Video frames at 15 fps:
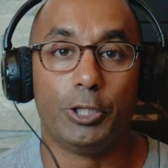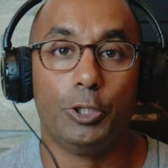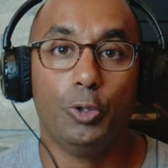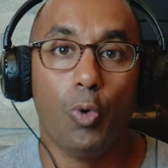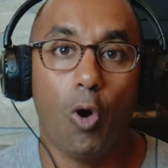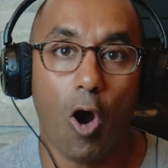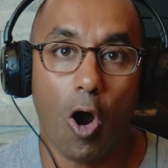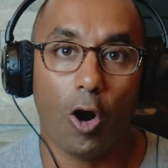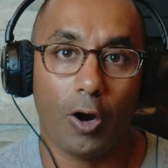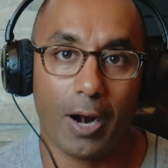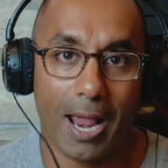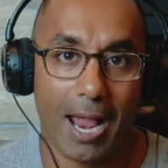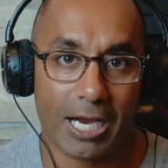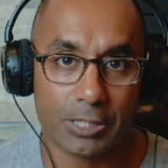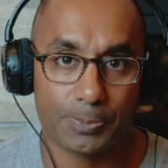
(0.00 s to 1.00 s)
You are
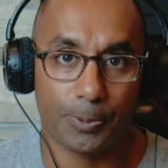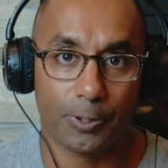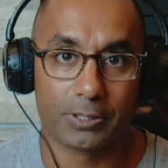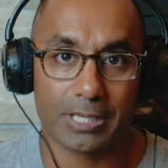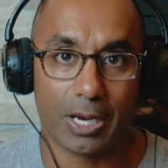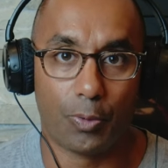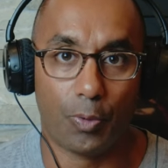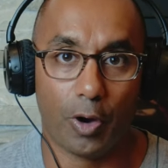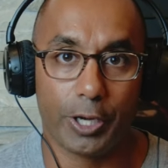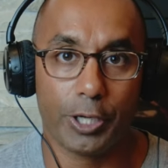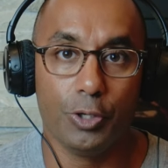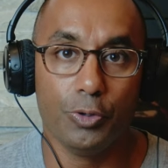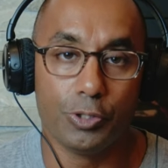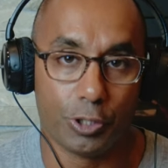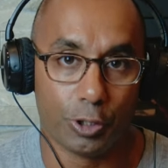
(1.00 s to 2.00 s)
experts at what
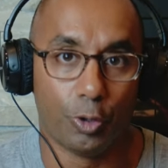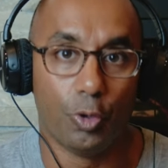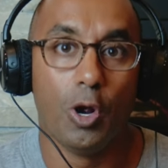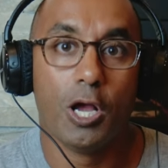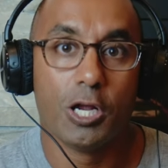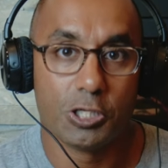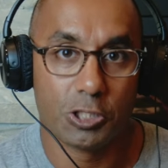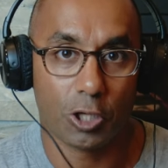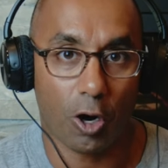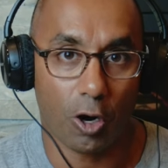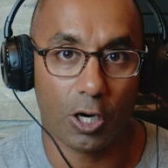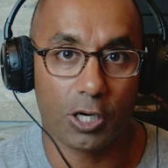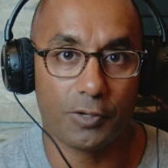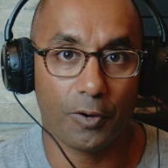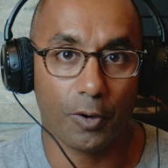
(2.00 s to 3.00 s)
you do.
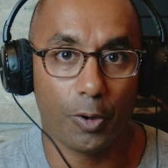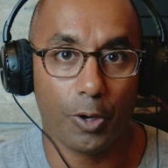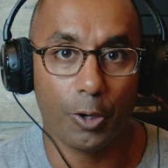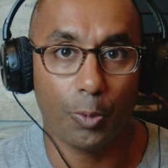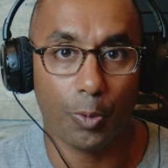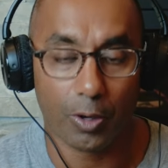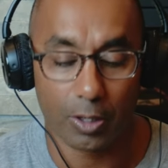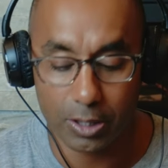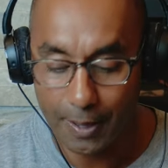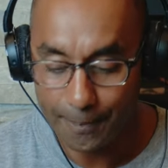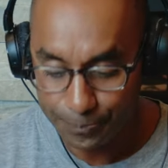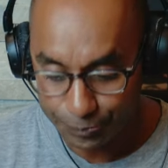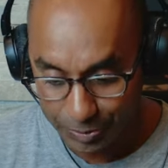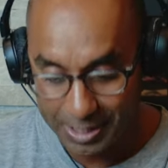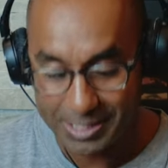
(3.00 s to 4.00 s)
Charge for what you're worth,
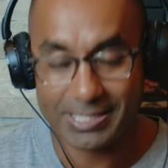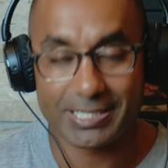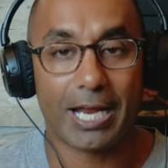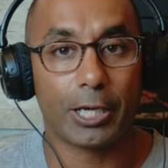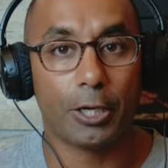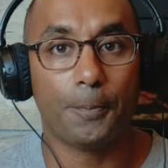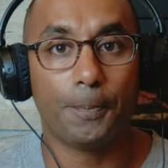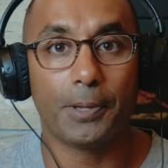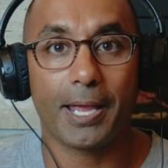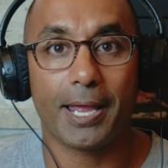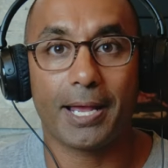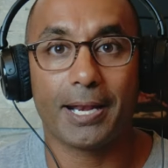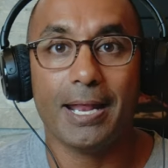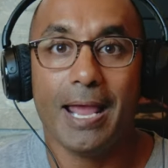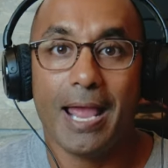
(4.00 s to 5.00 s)
set your
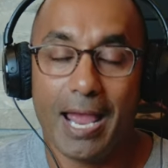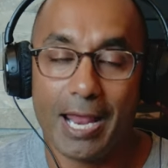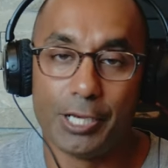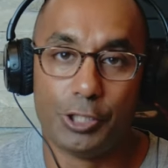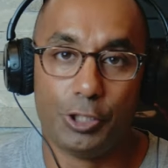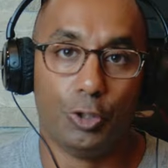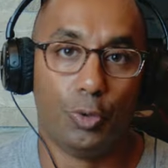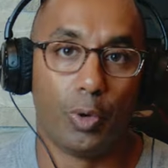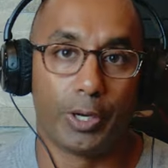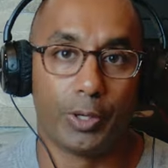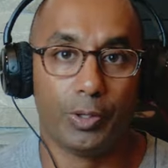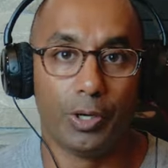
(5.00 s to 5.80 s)
plan, and do what you